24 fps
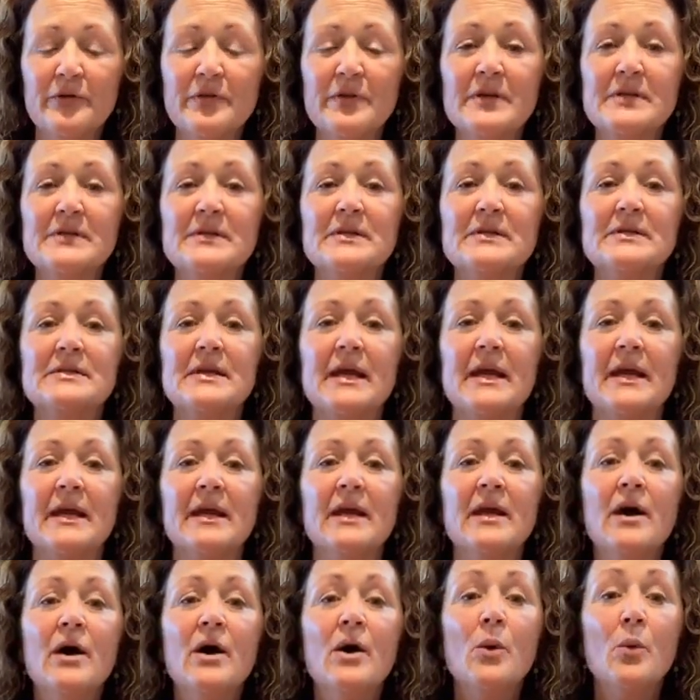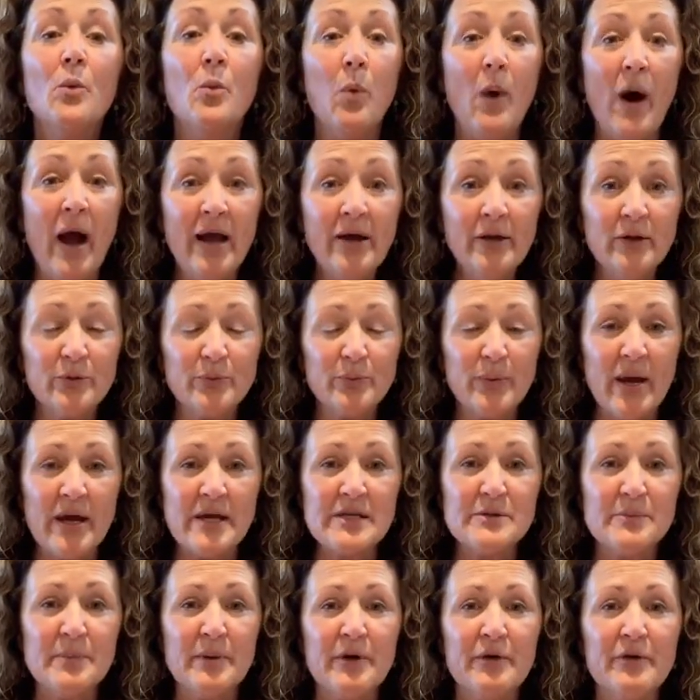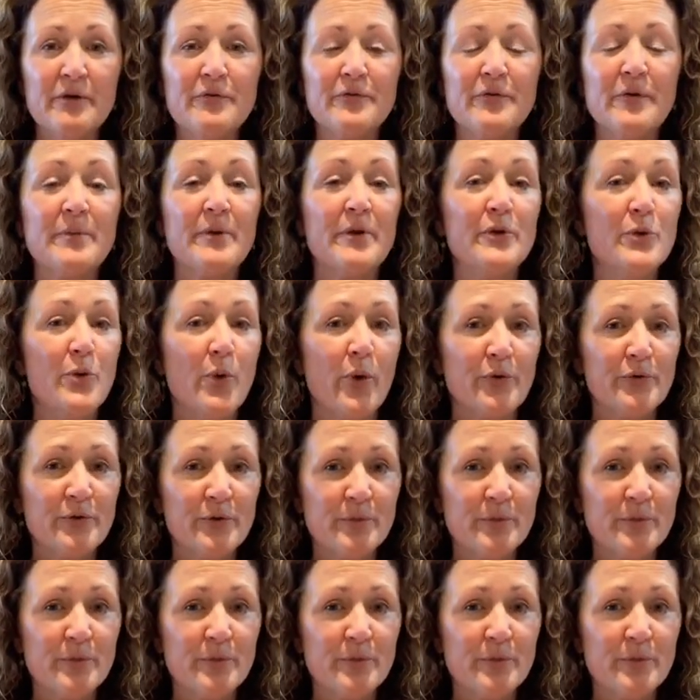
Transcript: This is a wild raspberry from the northern